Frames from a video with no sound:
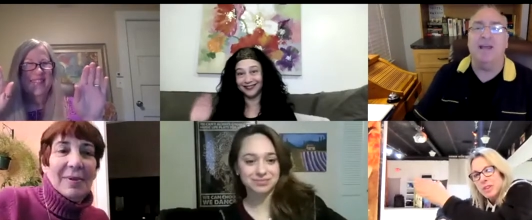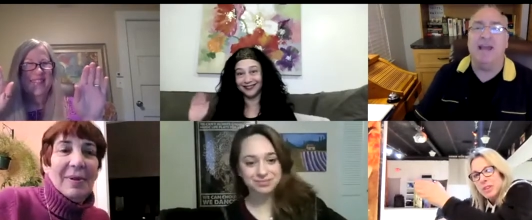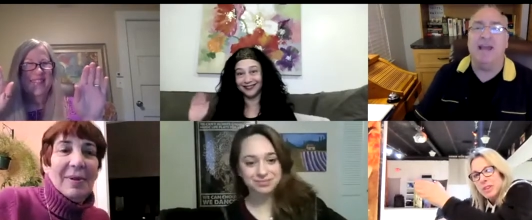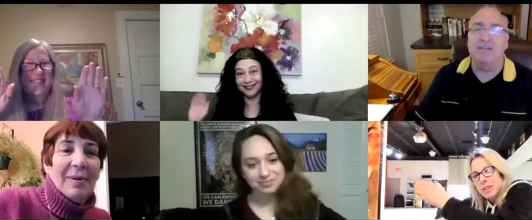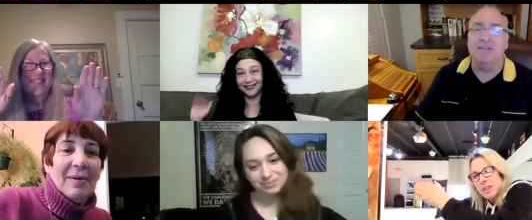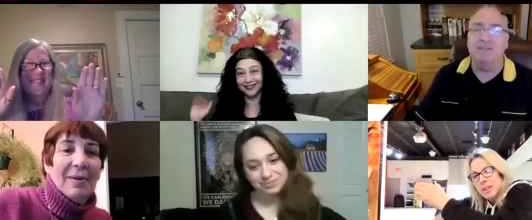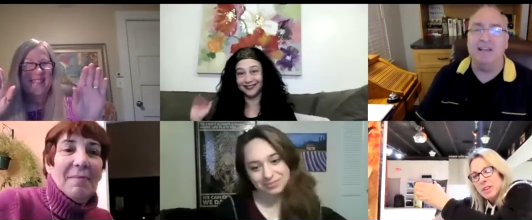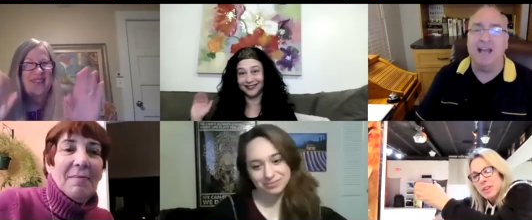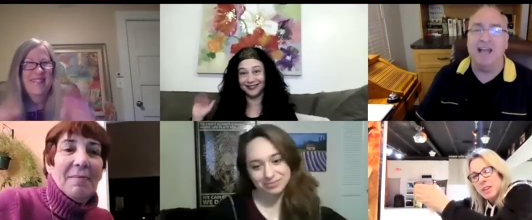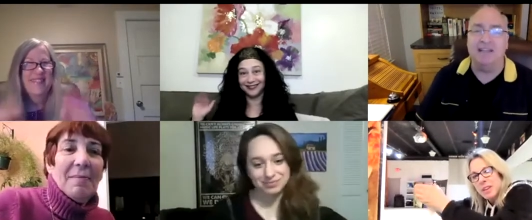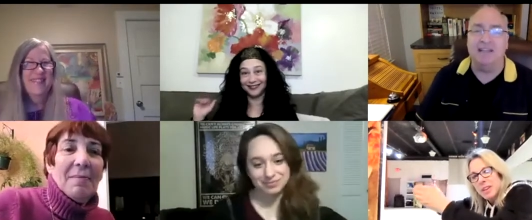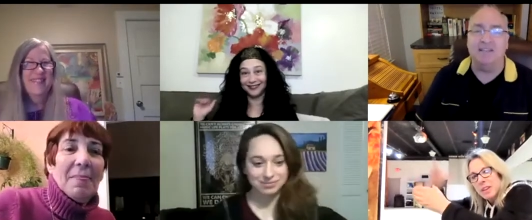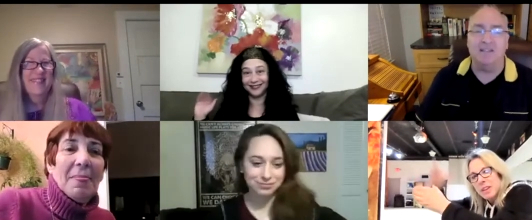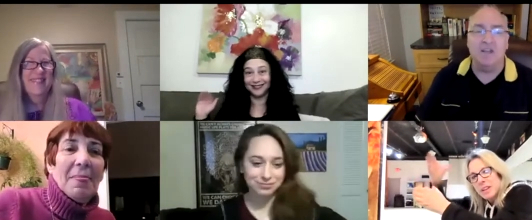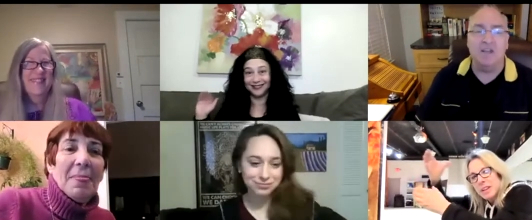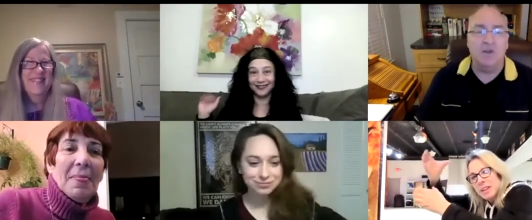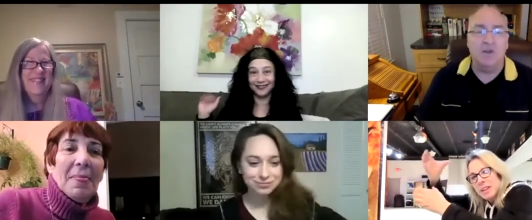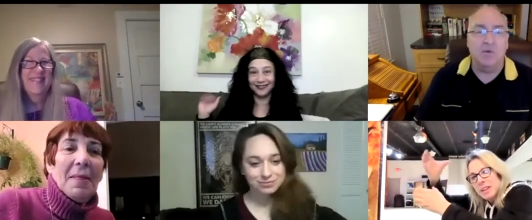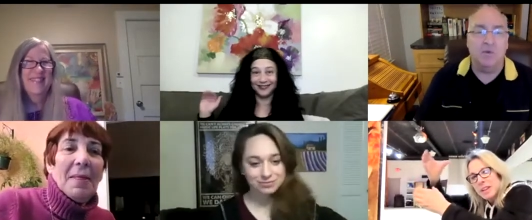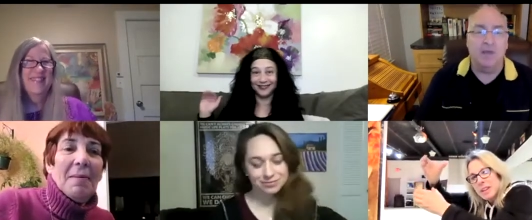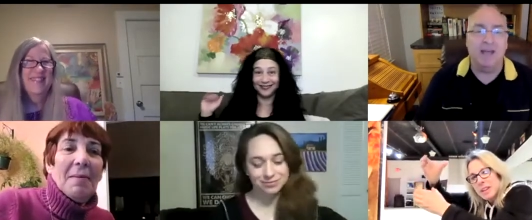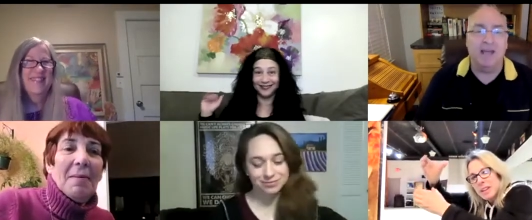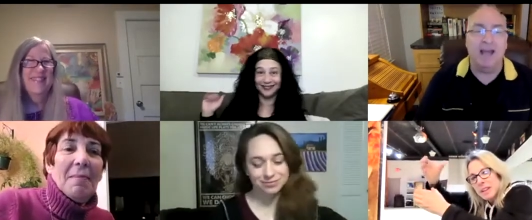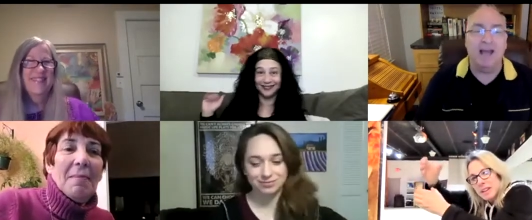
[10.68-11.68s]
Speaker 1: have next
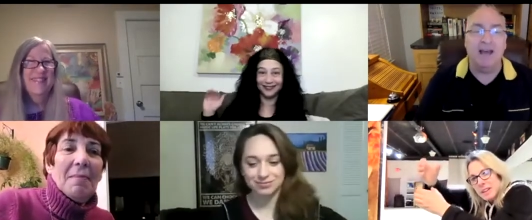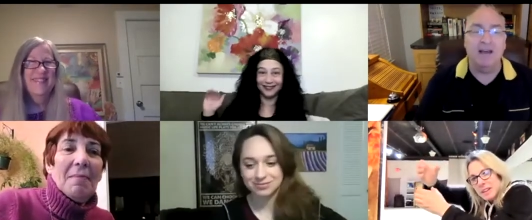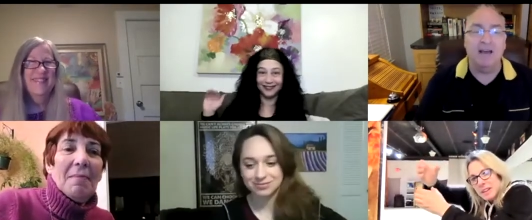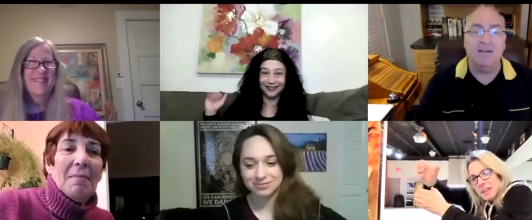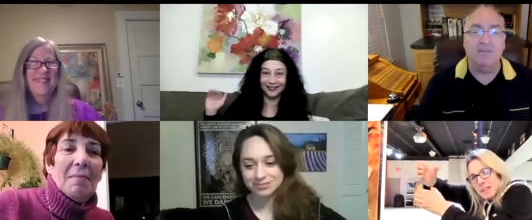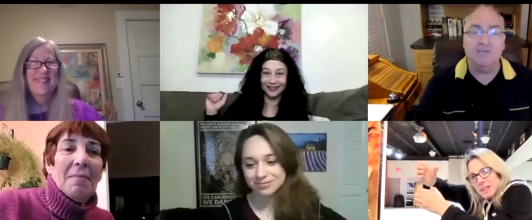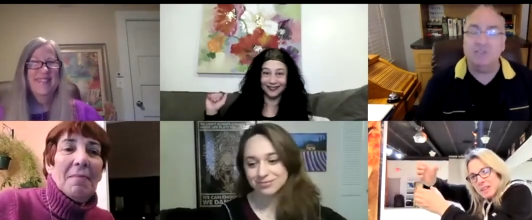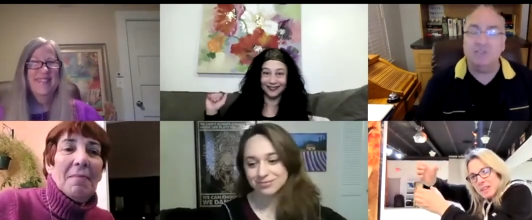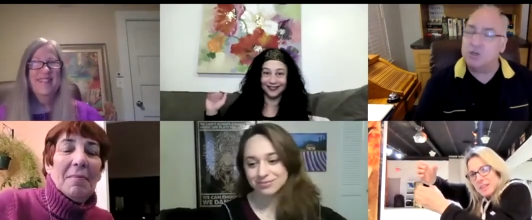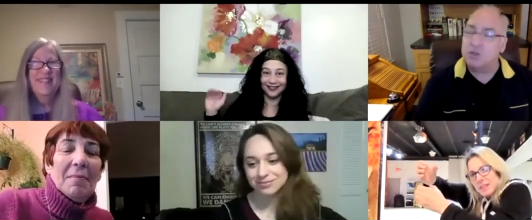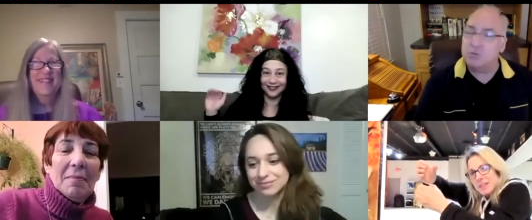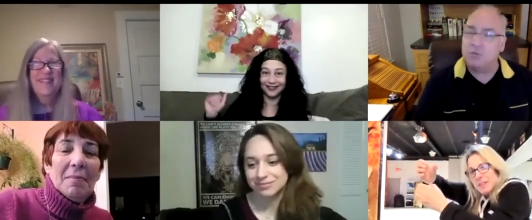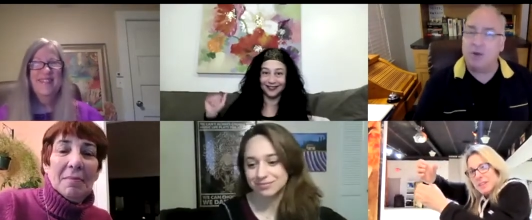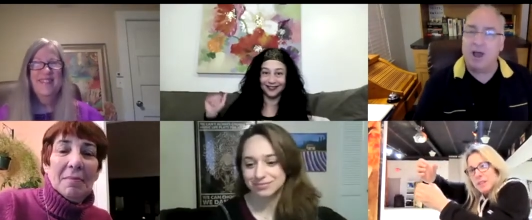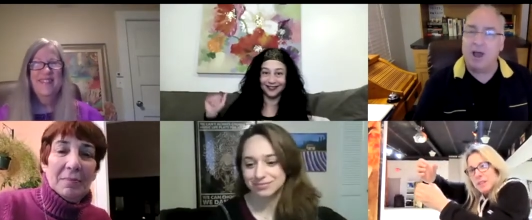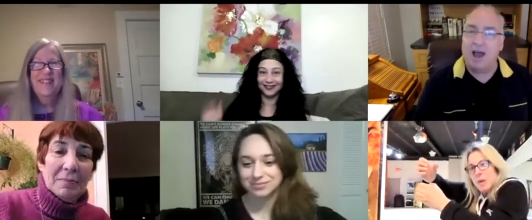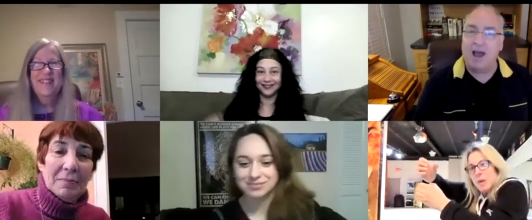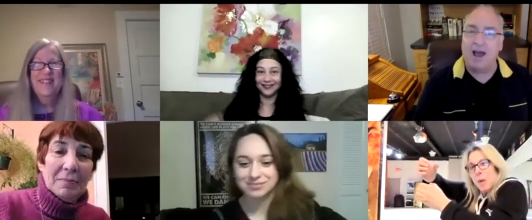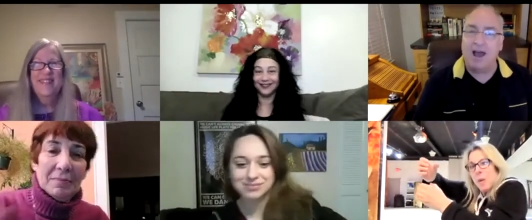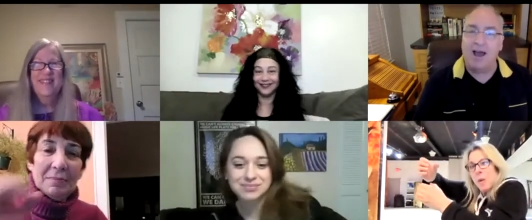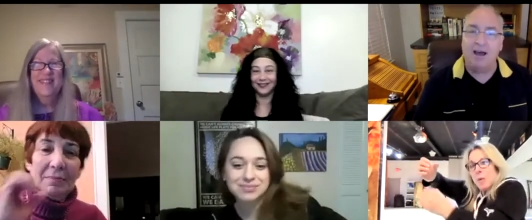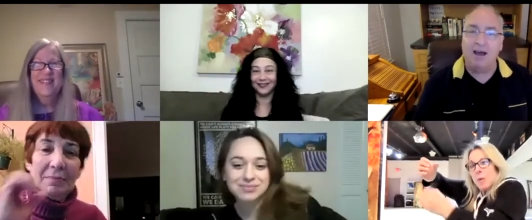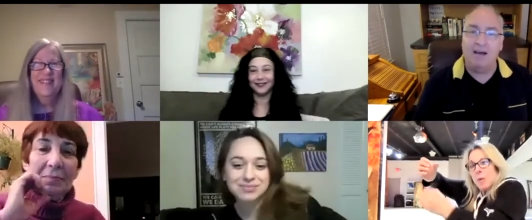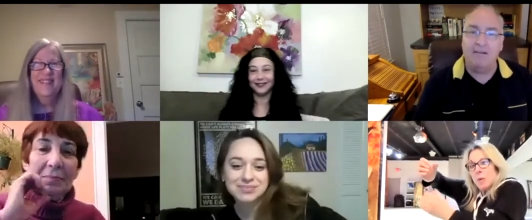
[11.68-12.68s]
we have
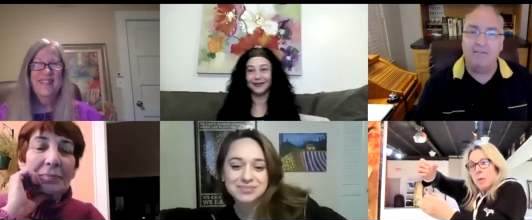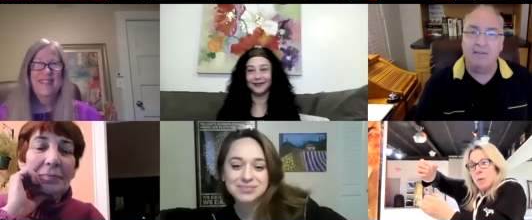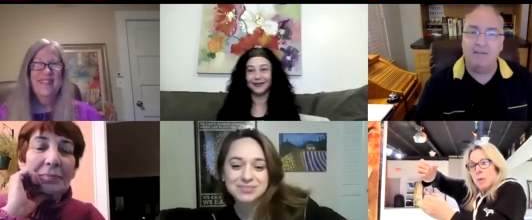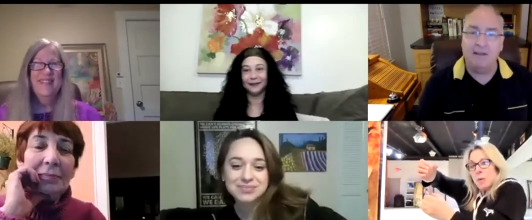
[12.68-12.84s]
prob,